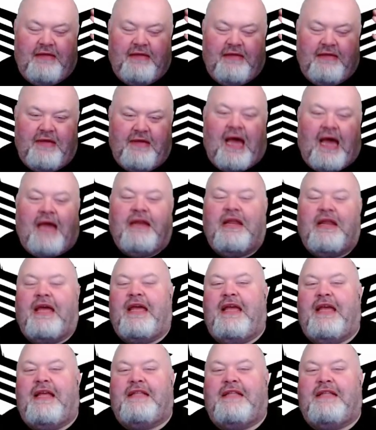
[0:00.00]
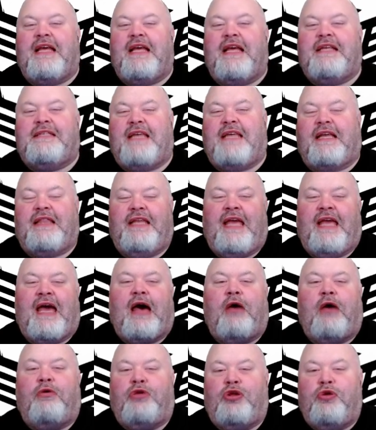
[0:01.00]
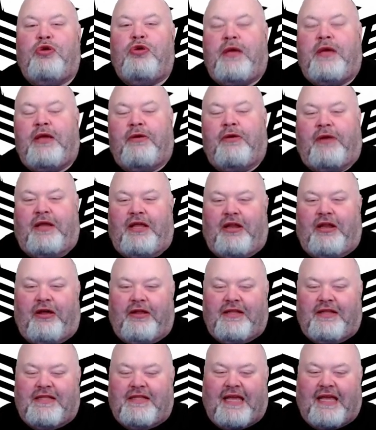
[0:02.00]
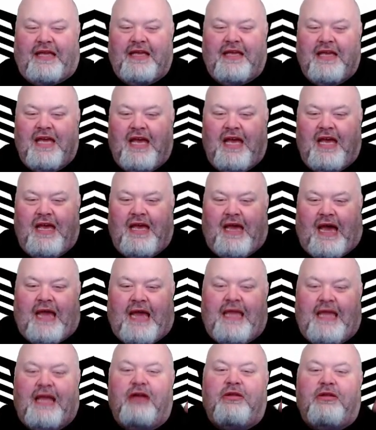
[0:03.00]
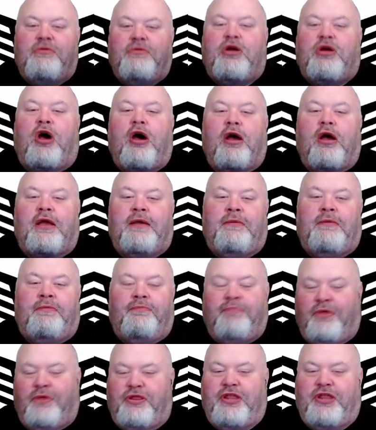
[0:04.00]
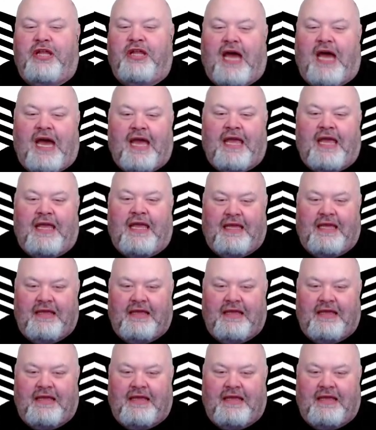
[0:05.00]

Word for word: I it's not exactly how you hear it, you know, like I hear them talking, but then I